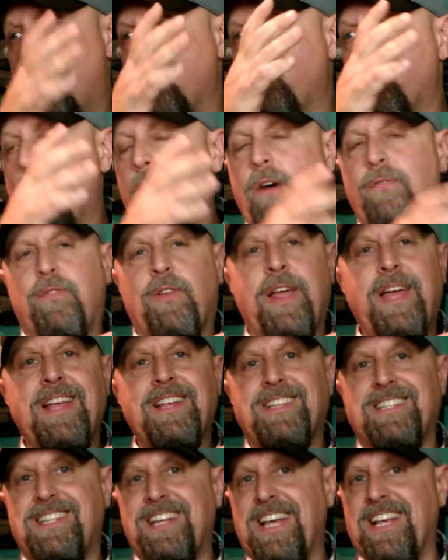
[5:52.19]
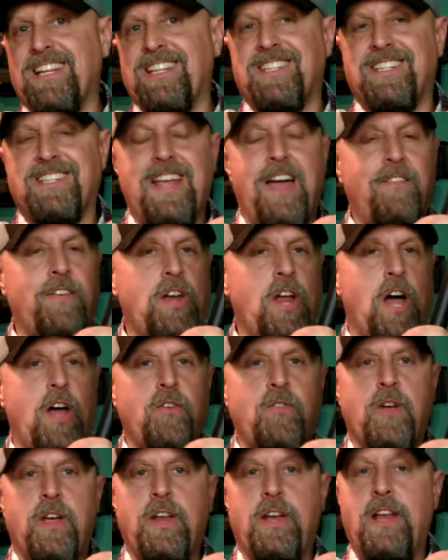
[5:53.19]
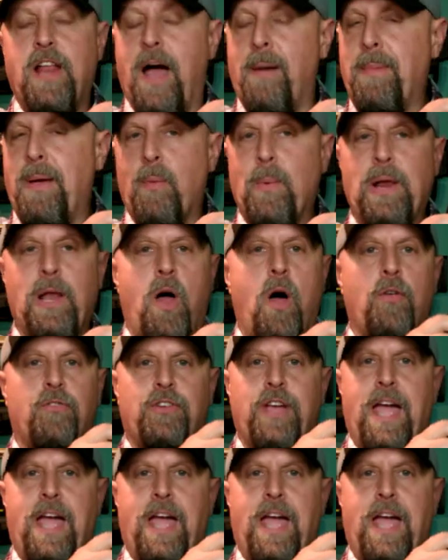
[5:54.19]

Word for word: roughly six, 700, I mean, we lost